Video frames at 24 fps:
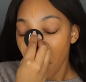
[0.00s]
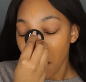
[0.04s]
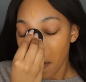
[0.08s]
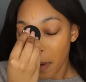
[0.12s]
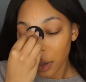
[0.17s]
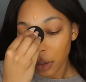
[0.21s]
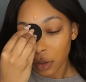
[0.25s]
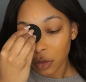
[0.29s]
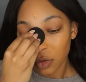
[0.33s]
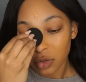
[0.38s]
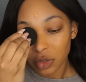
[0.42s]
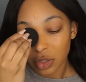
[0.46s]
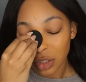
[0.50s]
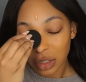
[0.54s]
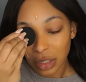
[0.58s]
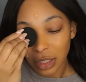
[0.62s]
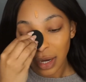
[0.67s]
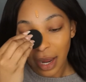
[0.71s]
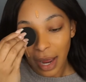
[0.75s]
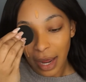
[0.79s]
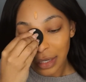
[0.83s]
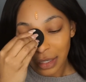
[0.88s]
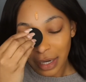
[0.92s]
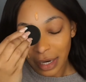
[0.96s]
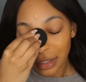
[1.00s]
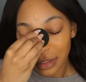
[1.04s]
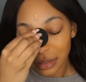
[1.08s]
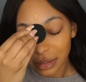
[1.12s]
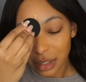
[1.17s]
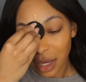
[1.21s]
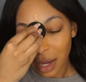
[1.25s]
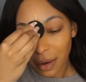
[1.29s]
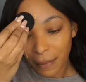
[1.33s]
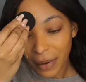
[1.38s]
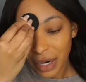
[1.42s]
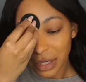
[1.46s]
And usually I like
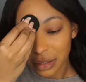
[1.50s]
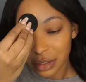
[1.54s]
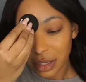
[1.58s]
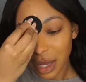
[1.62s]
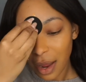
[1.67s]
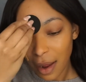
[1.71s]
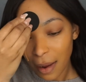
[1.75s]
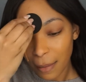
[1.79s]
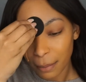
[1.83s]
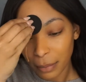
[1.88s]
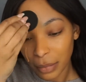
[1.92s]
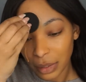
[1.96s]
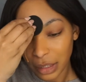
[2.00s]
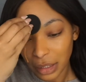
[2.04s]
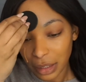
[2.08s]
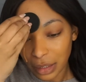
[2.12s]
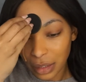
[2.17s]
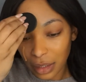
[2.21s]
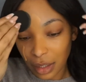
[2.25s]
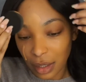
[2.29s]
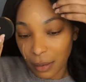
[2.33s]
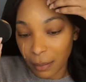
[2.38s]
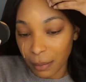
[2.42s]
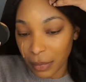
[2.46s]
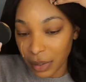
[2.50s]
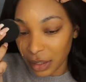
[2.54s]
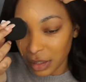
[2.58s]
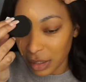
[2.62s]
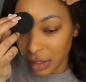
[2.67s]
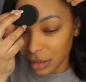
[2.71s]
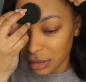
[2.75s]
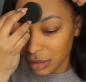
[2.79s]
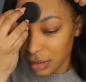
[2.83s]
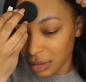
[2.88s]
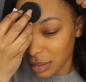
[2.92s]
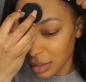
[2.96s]
take my time blending,
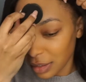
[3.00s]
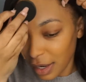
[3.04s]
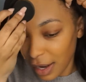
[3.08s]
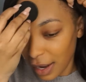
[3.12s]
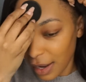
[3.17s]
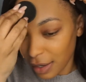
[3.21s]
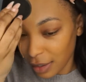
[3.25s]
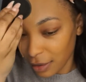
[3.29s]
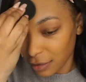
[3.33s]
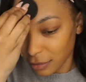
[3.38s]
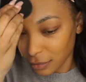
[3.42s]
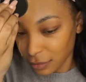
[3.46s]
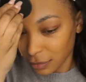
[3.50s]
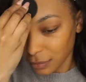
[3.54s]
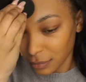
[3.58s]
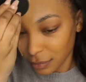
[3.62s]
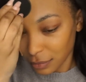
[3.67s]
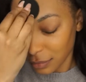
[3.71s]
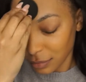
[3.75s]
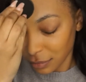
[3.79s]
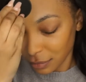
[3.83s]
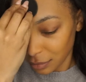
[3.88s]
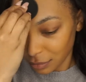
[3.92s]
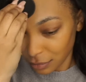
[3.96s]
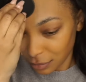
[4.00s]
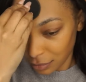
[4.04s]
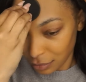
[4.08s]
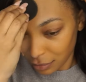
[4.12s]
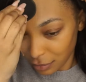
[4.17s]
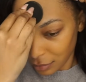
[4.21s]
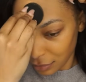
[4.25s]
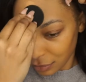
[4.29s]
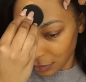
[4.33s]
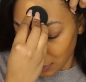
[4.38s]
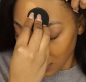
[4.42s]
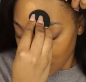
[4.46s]
but today
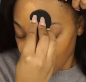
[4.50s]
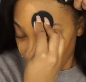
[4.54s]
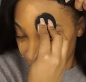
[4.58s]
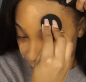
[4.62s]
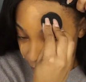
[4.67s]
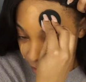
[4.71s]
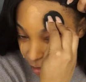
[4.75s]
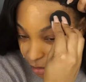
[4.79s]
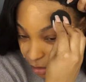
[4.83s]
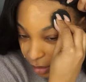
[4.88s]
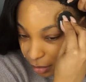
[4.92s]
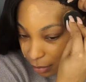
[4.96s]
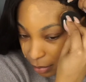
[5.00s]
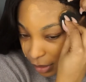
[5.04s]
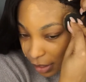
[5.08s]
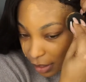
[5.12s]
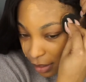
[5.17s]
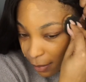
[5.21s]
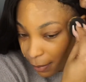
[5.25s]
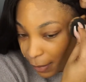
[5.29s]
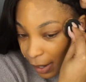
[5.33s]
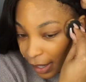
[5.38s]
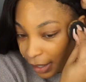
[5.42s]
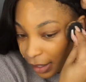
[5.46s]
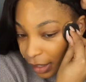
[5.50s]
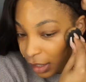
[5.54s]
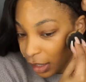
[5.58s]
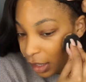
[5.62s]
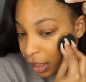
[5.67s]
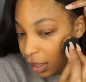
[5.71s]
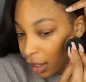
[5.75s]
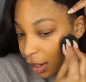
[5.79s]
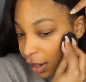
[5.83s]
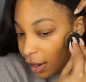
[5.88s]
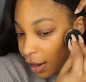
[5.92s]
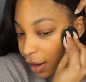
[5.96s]
I'm just gonna play it by ear.
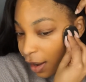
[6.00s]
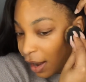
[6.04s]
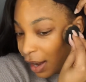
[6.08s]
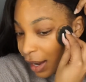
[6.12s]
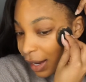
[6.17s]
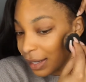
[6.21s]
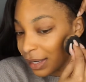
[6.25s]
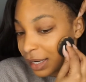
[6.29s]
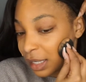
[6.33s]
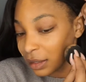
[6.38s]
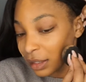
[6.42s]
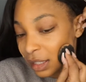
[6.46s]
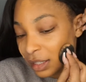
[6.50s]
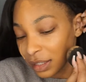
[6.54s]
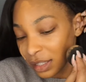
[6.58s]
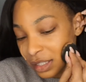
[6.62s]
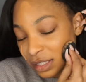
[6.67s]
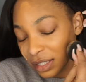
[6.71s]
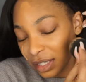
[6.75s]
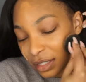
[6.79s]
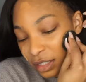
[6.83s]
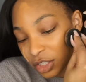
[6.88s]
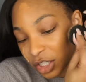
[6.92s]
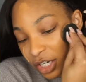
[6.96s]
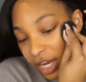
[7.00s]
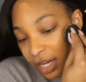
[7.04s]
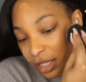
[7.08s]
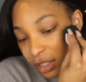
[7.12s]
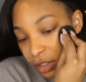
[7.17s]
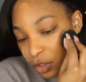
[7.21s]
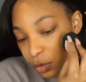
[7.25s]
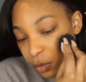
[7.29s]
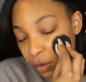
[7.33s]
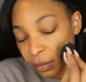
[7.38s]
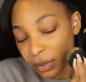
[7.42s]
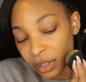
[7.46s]
And I think this
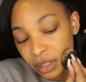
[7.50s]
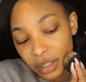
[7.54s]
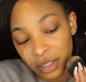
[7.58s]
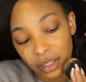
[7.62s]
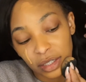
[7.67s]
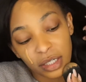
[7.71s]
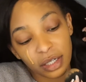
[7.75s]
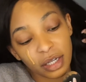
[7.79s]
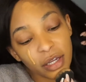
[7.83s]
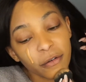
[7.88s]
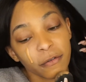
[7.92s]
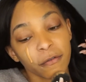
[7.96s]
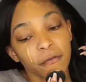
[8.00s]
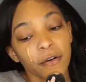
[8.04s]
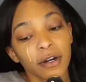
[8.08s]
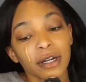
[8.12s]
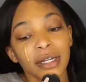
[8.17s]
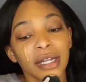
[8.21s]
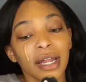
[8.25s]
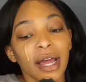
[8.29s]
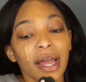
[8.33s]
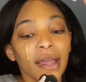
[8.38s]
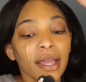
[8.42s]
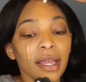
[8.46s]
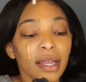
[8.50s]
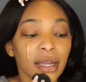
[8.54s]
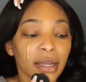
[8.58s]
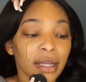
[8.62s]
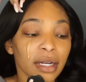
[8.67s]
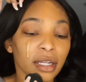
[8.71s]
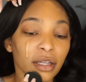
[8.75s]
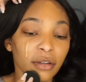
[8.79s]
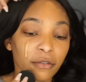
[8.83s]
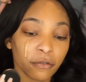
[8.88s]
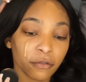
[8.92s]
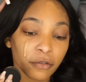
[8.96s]
challenge will be good for like
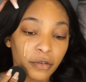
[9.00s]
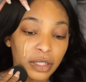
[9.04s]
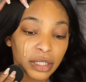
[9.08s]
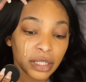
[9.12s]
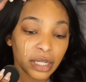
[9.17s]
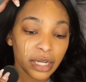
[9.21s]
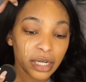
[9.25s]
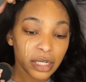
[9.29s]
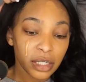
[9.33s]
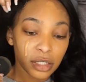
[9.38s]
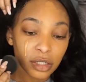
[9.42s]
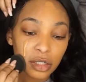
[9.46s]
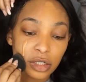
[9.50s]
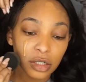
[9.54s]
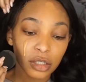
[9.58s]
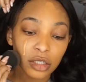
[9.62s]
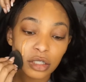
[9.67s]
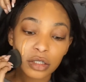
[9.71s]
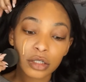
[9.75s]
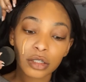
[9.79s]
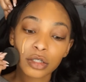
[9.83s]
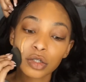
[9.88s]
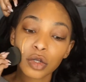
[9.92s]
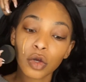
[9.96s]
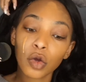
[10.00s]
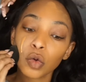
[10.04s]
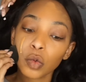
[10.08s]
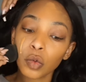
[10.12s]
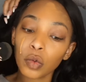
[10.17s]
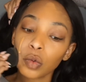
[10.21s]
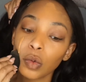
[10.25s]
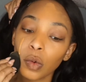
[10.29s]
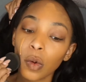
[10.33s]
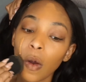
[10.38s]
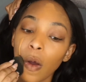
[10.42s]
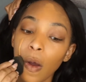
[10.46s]
any freelancers
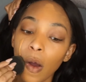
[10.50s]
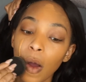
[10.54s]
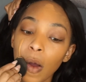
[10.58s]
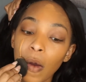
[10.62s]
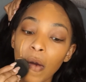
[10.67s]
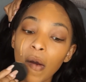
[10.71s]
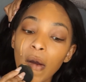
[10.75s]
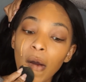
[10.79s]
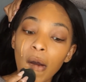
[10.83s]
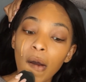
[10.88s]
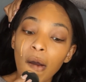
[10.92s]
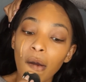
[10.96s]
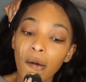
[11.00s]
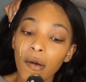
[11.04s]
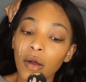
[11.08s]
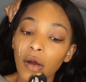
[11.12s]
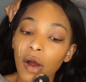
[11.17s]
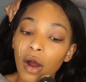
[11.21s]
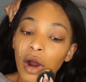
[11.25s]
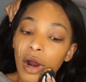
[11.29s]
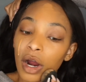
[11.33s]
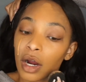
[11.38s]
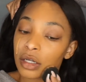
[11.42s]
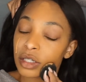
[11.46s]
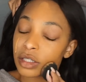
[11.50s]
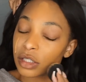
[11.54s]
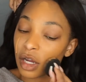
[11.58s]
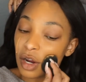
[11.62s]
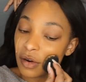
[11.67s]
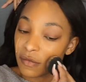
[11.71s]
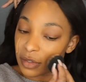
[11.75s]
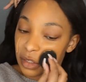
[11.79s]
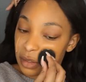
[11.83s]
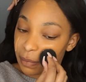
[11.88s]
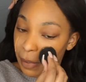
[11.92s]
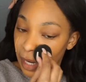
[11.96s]
who are
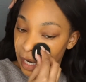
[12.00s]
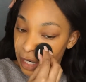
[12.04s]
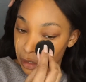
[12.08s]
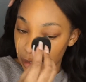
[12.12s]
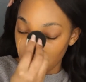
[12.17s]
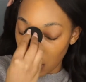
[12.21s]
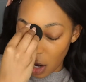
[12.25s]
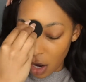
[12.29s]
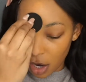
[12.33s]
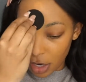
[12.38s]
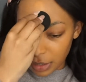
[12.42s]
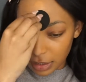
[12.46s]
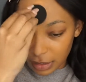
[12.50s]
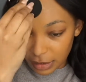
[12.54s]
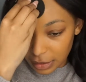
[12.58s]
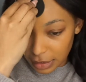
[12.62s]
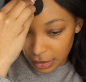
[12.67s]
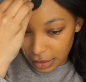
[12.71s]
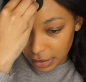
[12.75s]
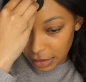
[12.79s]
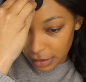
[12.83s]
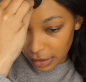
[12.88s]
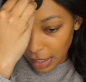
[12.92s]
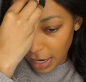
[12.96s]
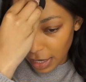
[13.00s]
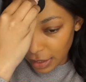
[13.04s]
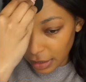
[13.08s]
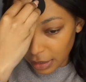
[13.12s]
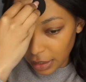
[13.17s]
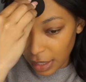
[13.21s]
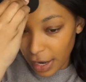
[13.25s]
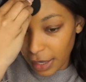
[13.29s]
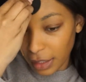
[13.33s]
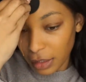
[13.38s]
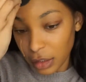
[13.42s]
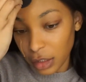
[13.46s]
service-based artists, and it's kind of
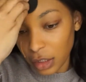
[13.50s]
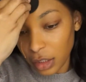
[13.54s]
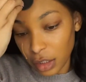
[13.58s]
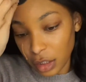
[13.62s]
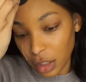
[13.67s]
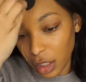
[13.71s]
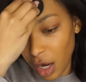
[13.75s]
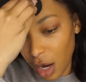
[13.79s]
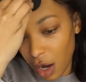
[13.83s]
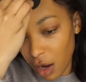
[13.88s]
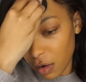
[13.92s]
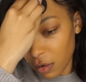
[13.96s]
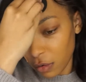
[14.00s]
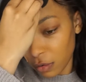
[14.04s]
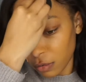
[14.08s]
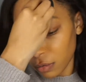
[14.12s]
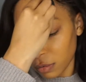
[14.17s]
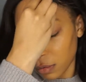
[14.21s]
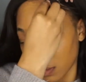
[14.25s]
like, look, yo,